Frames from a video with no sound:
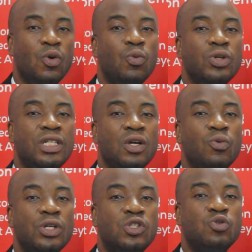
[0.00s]

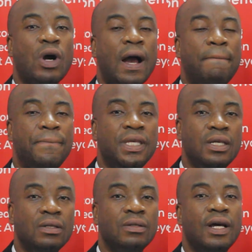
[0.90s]
within which to
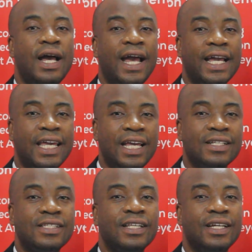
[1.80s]
appeal
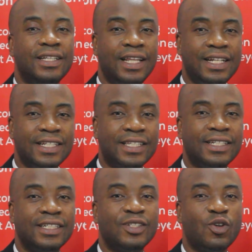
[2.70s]
against the
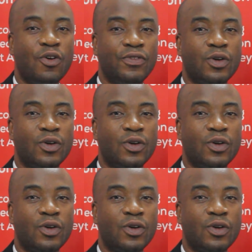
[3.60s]
decision of